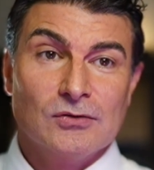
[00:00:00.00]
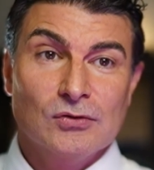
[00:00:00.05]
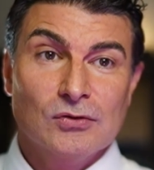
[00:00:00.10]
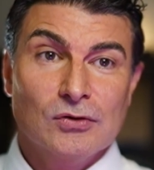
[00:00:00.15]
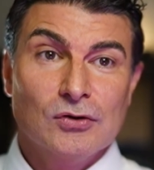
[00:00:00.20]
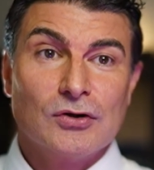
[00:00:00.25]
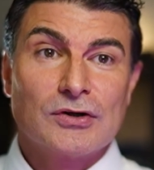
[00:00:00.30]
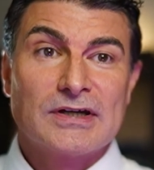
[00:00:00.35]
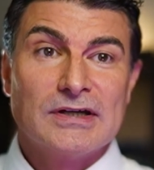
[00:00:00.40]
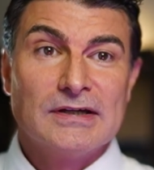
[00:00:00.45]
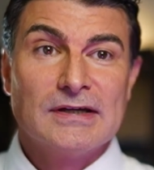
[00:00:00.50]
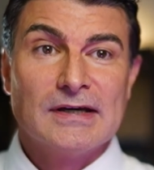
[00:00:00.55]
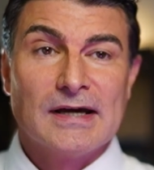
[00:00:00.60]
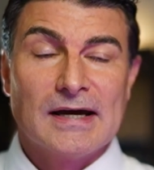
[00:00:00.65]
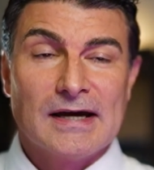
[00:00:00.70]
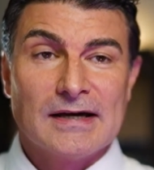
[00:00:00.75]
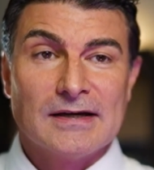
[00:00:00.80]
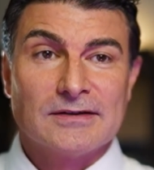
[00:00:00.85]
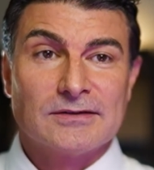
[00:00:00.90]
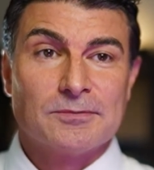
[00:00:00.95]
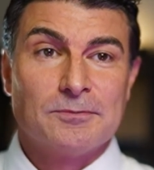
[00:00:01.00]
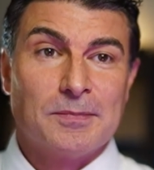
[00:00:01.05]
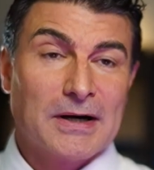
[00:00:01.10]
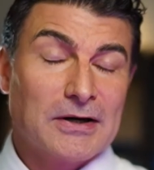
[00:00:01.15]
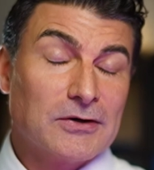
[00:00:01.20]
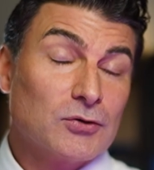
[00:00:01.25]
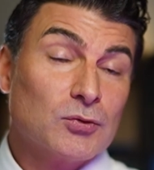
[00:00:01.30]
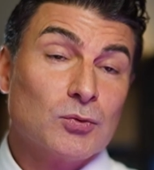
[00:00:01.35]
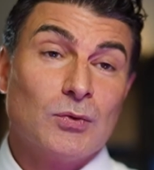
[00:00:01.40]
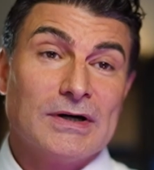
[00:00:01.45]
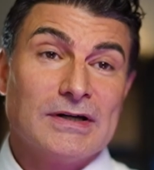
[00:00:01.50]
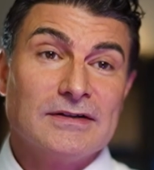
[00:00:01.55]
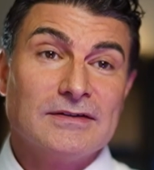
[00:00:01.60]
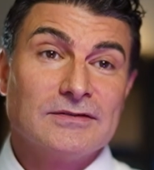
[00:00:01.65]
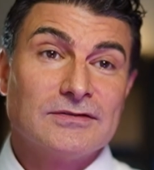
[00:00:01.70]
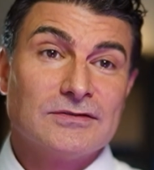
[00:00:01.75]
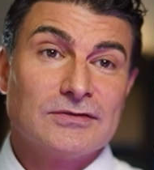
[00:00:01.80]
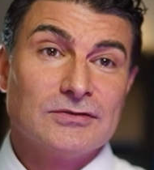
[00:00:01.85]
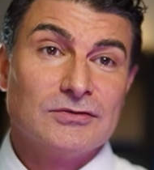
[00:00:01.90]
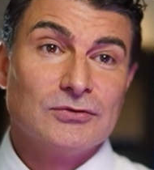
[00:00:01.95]
looking at better
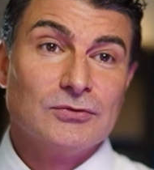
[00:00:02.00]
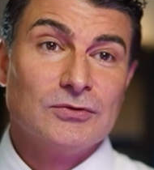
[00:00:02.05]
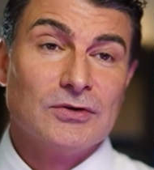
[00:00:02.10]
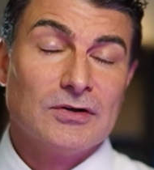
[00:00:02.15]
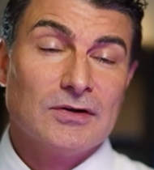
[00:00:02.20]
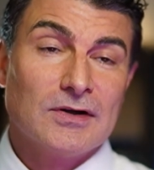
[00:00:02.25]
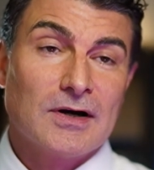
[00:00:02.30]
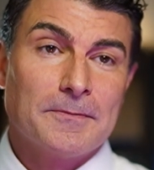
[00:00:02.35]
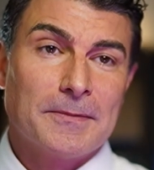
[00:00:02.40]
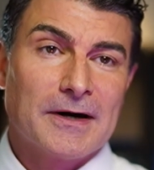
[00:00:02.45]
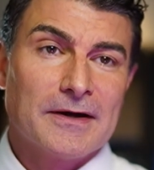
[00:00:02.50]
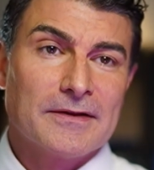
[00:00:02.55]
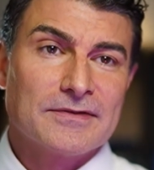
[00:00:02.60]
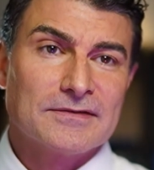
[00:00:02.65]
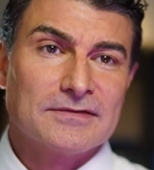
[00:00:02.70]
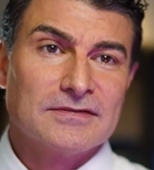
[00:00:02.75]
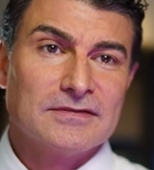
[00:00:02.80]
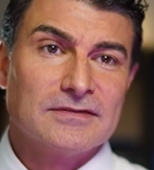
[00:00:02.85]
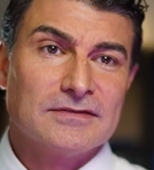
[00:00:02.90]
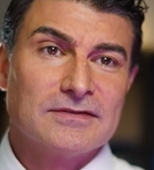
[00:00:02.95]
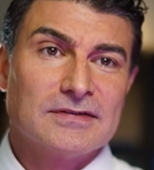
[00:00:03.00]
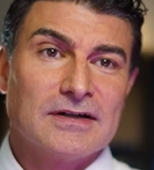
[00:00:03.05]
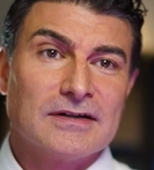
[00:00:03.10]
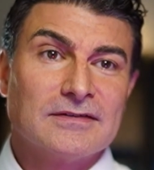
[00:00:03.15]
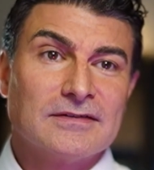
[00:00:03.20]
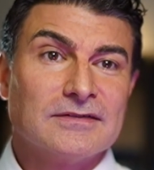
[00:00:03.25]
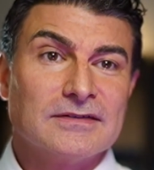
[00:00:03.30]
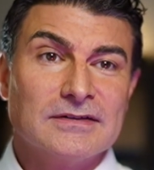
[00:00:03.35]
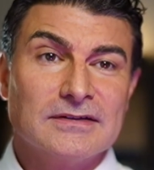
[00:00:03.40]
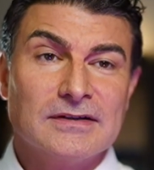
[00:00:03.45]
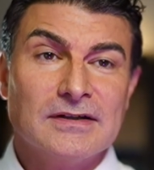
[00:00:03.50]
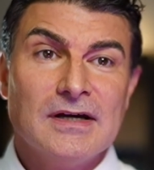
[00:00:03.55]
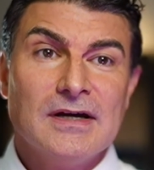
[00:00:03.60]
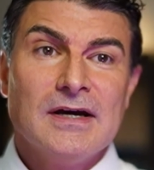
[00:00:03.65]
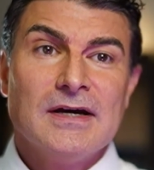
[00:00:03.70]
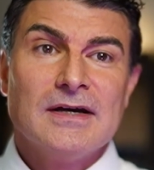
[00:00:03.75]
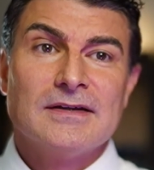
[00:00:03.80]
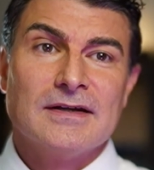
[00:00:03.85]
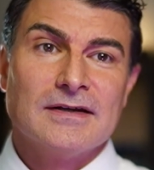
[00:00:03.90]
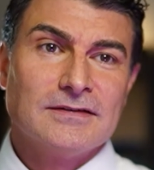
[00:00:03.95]
ways to do null hypothesis testing.
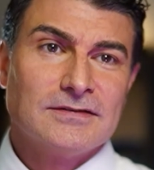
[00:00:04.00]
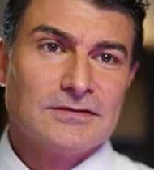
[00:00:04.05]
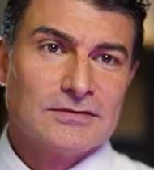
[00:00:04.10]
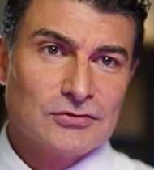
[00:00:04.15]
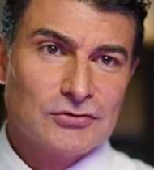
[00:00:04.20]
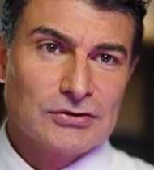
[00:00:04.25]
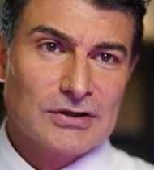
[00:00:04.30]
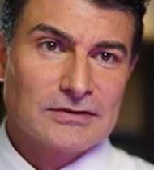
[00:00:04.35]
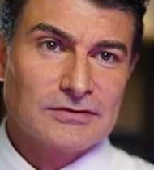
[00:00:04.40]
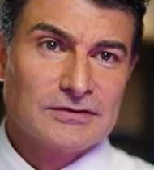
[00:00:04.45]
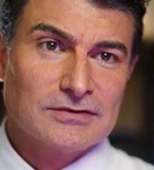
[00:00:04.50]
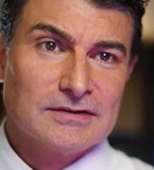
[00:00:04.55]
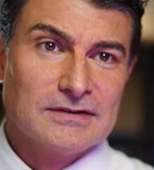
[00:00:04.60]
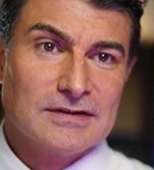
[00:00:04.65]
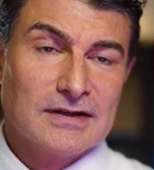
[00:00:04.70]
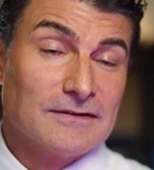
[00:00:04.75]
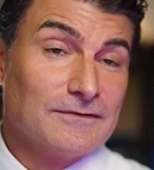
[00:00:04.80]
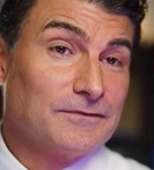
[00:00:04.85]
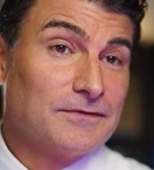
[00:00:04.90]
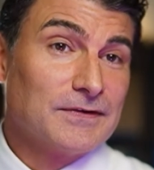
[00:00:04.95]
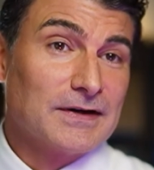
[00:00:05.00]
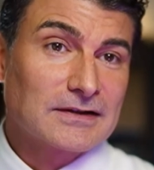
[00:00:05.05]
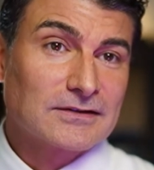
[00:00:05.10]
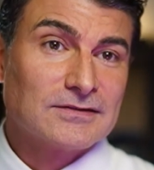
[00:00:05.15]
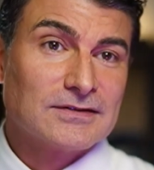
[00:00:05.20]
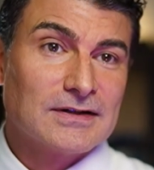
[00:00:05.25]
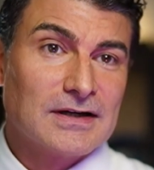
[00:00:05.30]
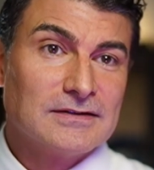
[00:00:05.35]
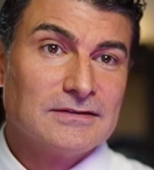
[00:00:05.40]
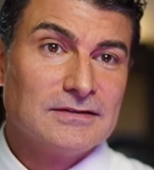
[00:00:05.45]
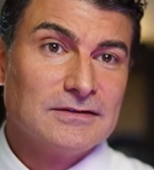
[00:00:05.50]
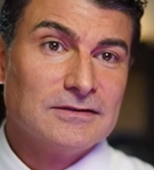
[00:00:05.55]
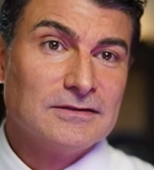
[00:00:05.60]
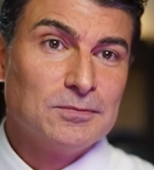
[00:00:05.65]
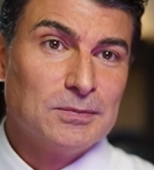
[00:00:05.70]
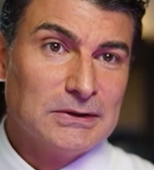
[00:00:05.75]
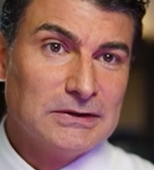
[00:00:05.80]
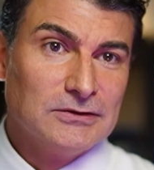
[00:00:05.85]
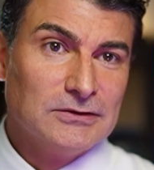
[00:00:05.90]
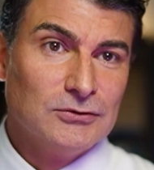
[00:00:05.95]
They suggested that effect sizes
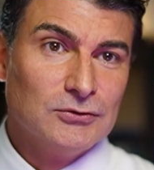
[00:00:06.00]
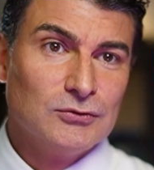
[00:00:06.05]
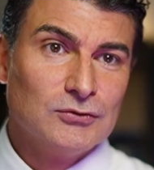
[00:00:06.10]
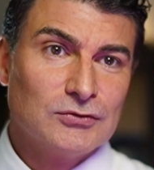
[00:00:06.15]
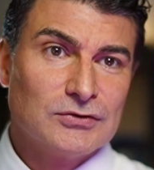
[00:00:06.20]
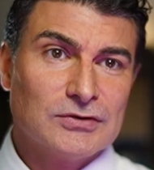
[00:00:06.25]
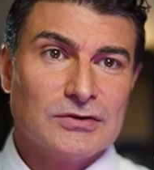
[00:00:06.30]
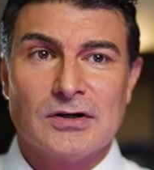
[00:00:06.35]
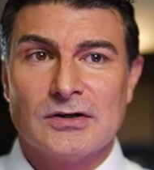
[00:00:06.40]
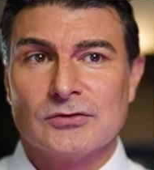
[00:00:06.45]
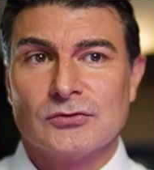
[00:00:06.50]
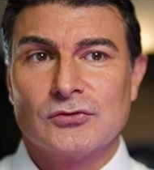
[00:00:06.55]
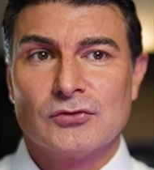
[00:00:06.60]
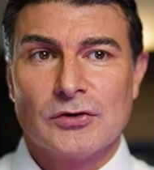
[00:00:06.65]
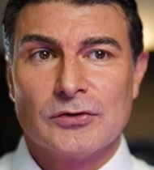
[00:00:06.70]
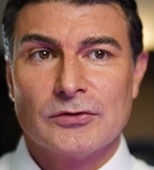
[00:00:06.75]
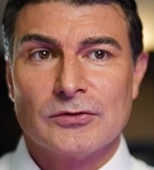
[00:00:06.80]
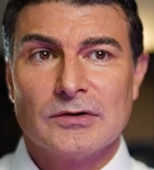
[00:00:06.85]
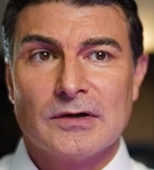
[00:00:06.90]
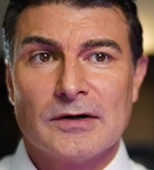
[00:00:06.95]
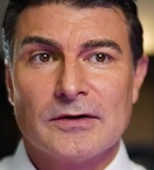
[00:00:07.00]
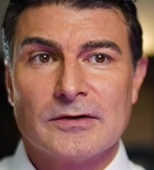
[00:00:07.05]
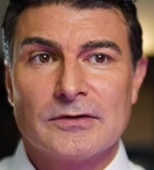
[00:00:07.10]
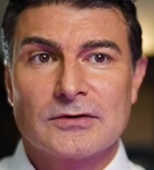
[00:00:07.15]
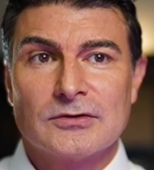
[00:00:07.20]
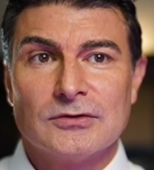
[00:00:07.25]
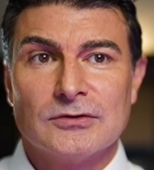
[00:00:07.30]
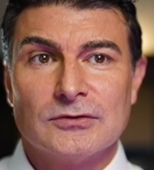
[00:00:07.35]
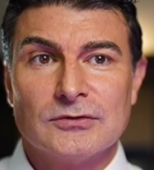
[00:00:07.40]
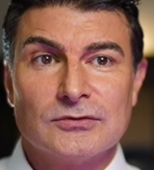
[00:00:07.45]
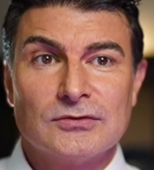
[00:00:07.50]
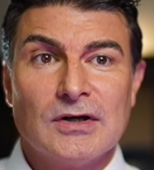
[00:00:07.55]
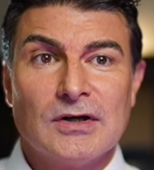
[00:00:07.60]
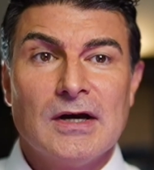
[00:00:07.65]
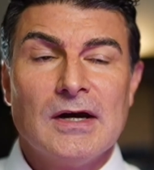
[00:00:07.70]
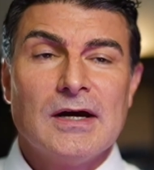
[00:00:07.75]
be used in all journal articles.